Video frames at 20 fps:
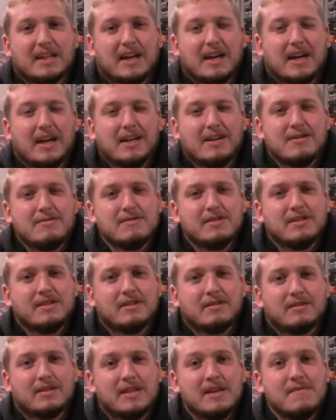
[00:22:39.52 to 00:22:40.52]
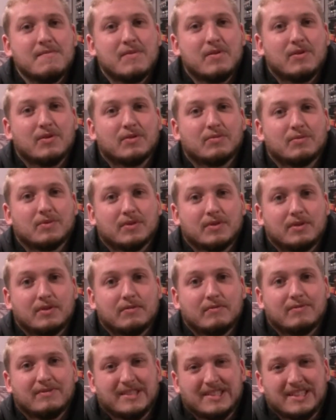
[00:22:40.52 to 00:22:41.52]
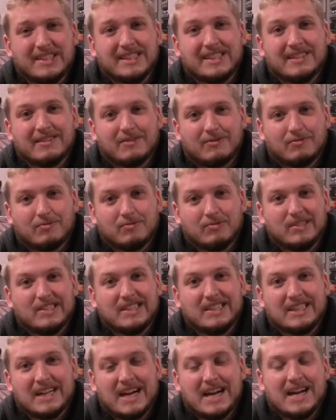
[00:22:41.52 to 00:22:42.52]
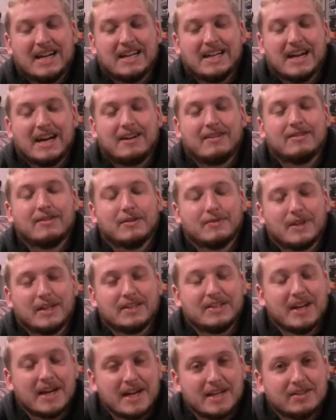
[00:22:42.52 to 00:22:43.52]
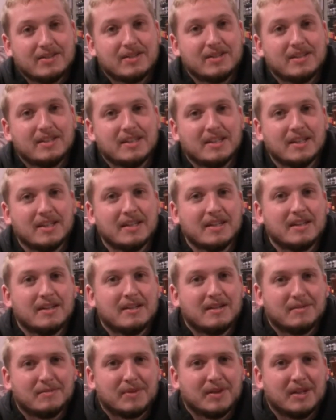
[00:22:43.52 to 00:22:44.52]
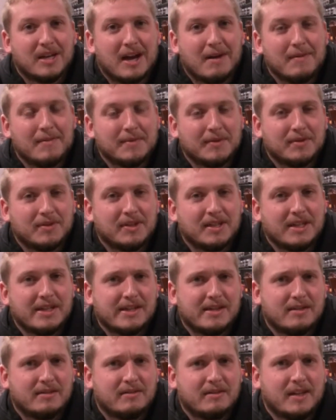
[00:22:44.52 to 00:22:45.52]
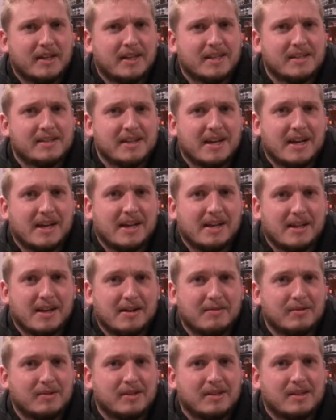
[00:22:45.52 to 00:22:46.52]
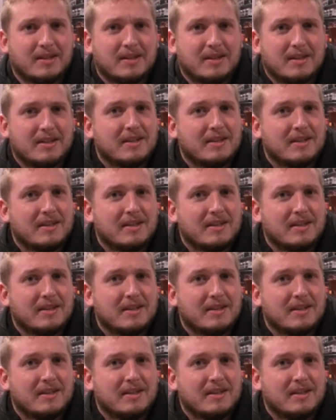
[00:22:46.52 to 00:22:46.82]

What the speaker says: I noticed their deep holes were really, really tiny. I don't know if that changed this year, but I remember looking at their legs, and they were,